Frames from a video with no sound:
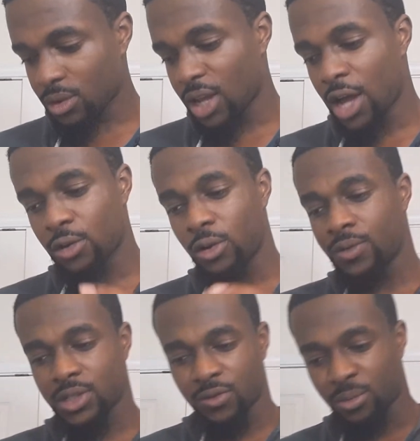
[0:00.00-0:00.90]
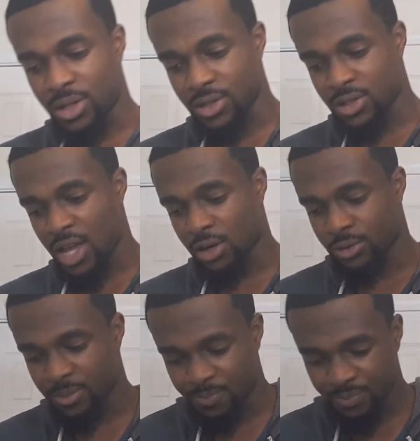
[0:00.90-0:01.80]
I don't know if this information is
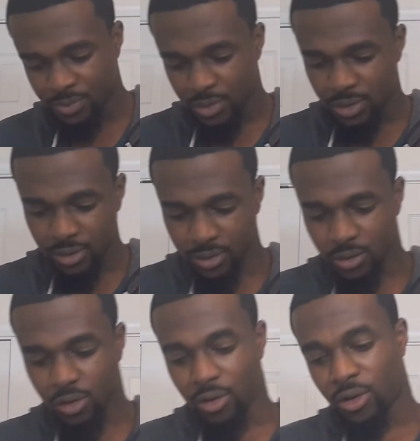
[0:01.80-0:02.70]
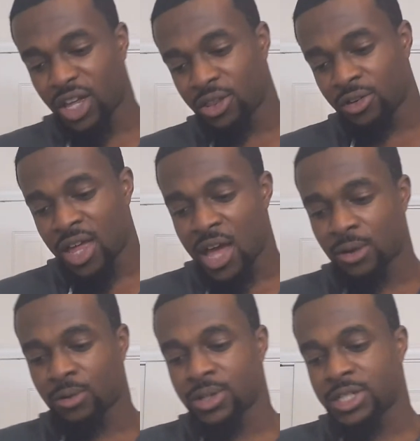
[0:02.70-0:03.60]
accurate. Either that
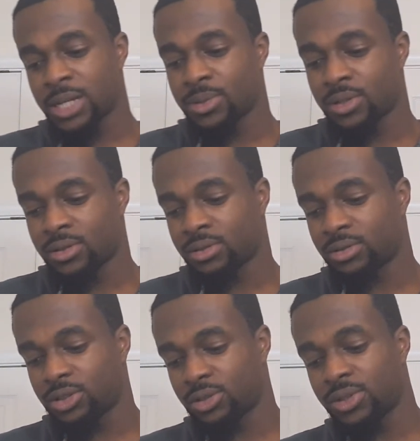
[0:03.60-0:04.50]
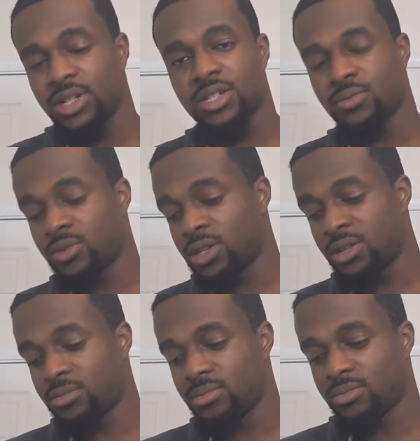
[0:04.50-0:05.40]
or a Samsung screen doesn't
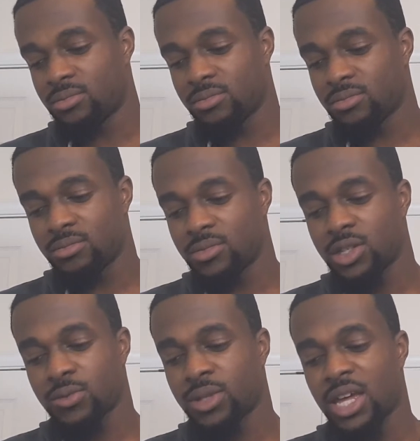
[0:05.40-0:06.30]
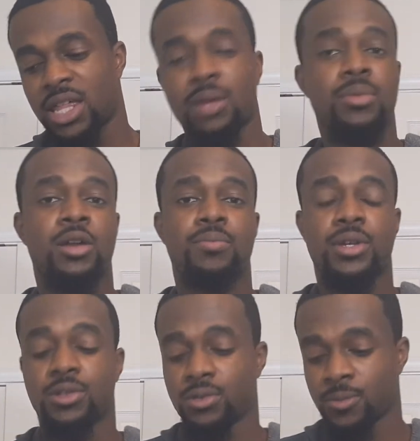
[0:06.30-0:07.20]
really have that amount of
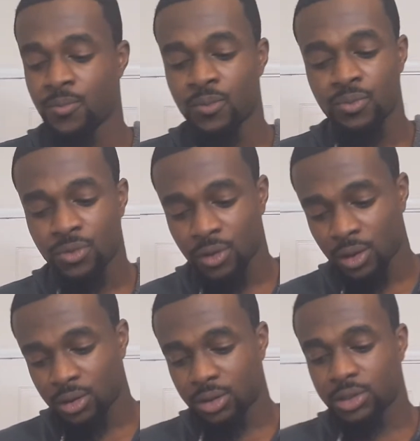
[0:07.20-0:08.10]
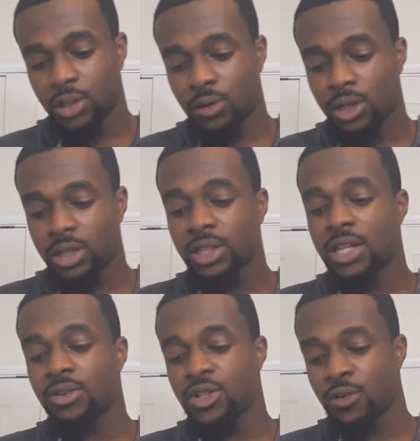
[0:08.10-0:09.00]
pixels. So
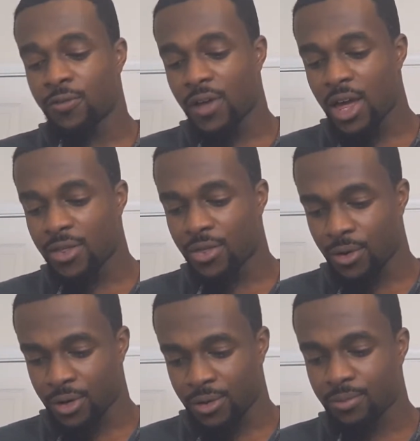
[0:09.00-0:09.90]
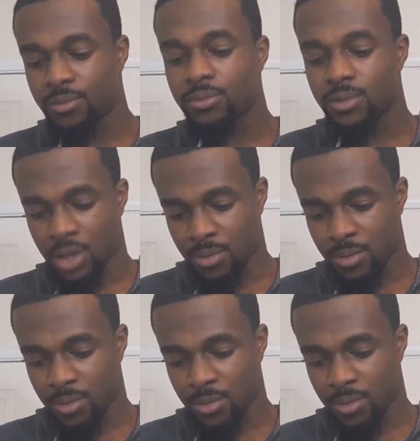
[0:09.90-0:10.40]
got the Adreno 530, yep,